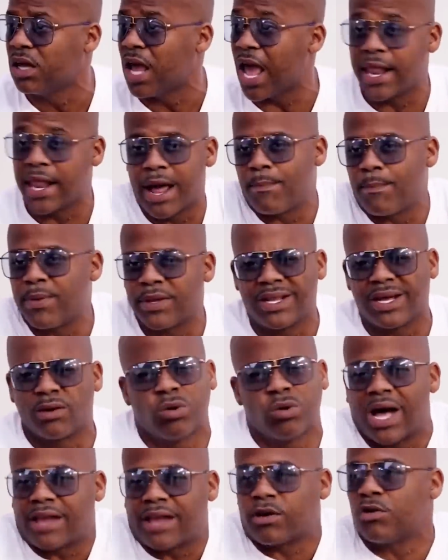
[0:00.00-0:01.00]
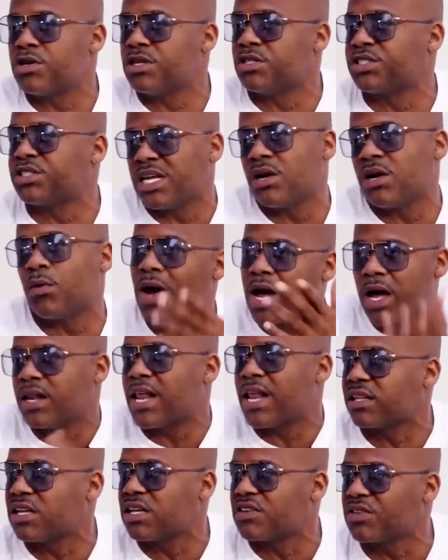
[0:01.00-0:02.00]
And I've been like, well, I don't understand why
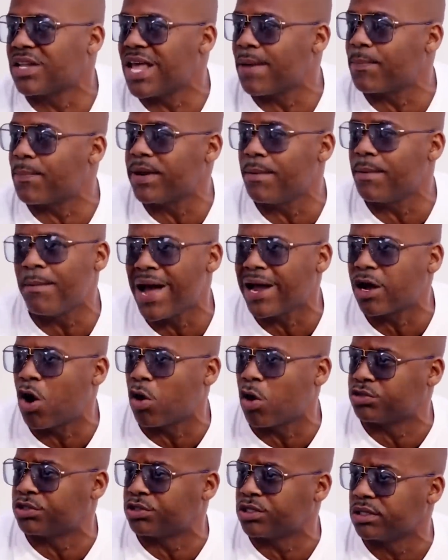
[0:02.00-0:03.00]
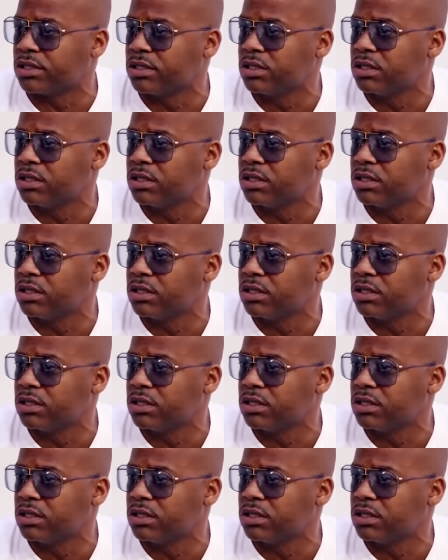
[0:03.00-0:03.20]
that doesn't happen in my culture.